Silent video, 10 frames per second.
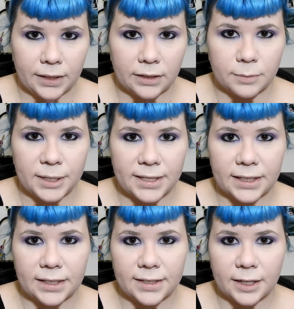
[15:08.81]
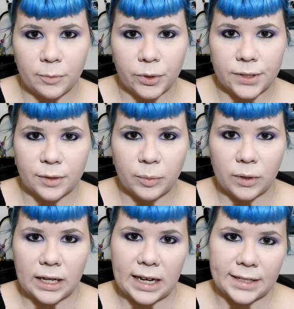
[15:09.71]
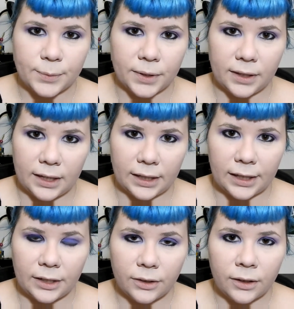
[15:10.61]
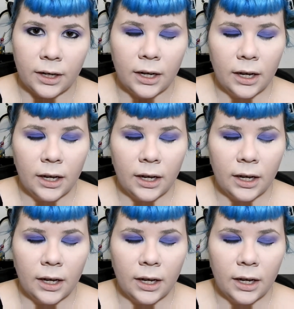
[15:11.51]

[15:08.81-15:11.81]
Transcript: It's basically the same principle as with the eyeliner.